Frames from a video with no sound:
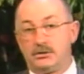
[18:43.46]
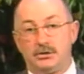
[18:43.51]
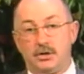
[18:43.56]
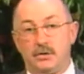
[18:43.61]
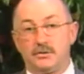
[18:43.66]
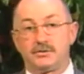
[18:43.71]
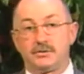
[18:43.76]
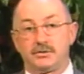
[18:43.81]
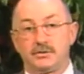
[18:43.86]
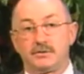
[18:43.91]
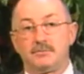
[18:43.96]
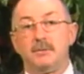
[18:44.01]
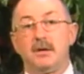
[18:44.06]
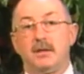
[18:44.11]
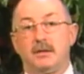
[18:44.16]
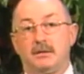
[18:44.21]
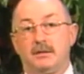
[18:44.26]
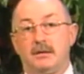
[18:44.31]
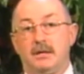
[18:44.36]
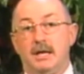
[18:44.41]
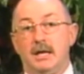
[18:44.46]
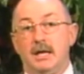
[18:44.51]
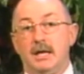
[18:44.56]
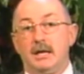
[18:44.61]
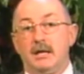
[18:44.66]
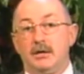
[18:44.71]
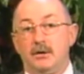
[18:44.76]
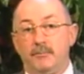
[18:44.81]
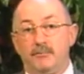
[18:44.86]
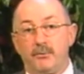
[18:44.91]
Joseph Smith.
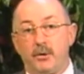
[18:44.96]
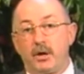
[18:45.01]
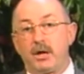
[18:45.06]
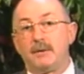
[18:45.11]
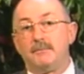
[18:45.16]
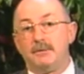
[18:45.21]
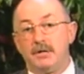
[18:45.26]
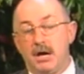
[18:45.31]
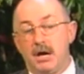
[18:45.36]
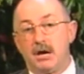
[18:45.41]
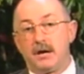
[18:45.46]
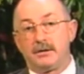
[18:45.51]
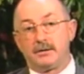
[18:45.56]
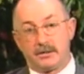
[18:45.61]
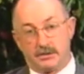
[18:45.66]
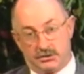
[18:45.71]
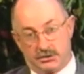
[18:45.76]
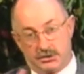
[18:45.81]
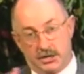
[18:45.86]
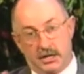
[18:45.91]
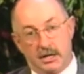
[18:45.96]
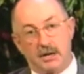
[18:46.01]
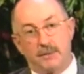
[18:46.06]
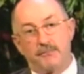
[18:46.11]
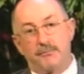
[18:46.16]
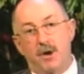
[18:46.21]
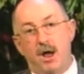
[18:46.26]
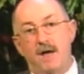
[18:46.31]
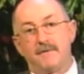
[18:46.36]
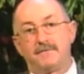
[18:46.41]
You know, Brigham Young, the
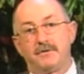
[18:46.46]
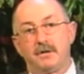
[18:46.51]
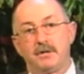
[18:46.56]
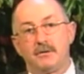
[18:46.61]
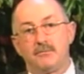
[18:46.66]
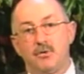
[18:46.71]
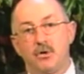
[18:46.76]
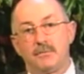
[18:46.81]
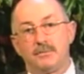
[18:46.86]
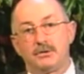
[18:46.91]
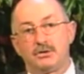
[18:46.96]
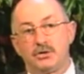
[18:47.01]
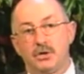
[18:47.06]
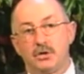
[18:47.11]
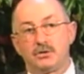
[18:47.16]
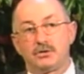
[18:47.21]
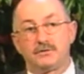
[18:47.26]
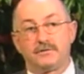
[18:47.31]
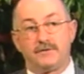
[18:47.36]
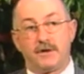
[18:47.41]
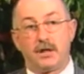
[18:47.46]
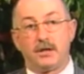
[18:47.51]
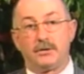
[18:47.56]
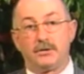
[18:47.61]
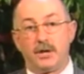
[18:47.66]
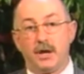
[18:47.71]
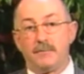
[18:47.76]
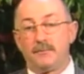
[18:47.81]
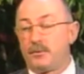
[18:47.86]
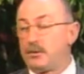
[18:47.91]
second prophet of the Mormon Church,
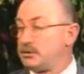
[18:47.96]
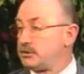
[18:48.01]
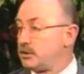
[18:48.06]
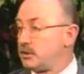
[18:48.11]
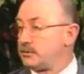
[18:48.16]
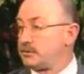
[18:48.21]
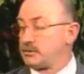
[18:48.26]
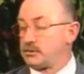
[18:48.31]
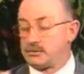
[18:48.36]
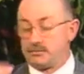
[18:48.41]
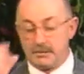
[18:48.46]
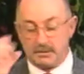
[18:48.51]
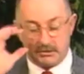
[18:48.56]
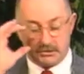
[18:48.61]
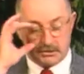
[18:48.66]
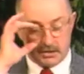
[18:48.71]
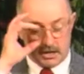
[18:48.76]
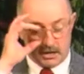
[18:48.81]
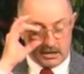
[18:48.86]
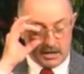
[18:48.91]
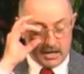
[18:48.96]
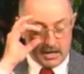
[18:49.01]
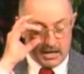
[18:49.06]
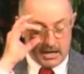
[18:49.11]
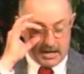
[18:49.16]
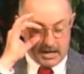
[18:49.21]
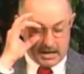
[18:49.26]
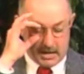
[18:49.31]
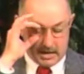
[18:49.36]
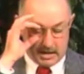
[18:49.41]
followed up what Joseph Smith said,
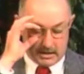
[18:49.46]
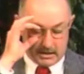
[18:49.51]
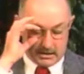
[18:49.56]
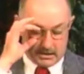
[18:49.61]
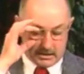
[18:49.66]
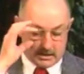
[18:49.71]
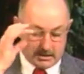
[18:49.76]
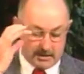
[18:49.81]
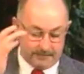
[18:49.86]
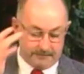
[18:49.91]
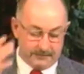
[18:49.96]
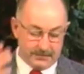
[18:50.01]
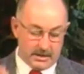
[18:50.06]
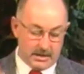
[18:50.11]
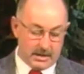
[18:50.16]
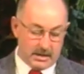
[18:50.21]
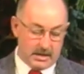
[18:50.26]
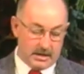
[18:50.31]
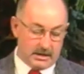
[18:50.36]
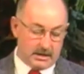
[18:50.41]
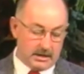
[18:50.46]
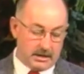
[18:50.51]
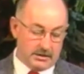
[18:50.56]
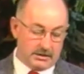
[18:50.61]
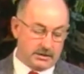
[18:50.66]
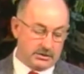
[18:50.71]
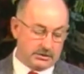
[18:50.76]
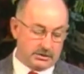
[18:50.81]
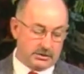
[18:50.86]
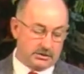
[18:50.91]
and
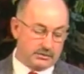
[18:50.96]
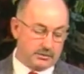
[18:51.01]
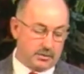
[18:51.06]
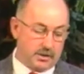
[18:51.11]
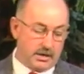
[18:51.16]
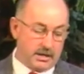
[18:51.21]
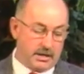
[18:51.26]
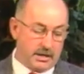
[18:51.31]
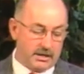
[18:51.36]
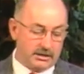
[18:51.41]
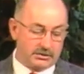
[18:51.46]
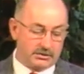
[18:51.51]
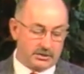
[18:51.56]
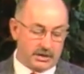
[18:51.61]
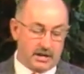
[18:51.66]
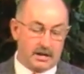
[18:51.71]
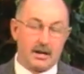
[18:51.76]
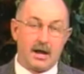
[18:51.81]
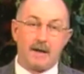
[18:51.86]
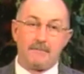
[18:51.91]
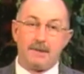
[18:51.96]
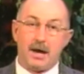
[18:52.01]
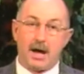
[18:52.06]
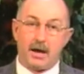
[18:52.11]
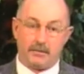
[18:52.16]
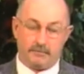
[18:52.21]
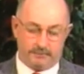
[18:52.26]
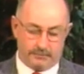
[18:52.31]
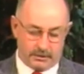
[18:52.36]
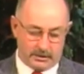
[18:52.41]
this is what he said
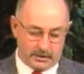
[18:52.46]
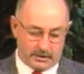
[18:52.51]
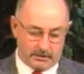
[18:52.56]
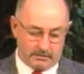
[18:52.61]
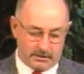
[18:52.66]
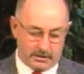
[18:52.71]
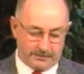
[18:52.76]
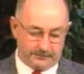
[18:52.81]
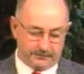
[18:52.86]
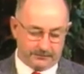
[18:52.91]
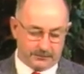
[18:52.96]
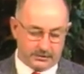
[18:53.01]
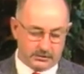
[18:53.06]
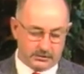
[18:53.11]
about polygamy.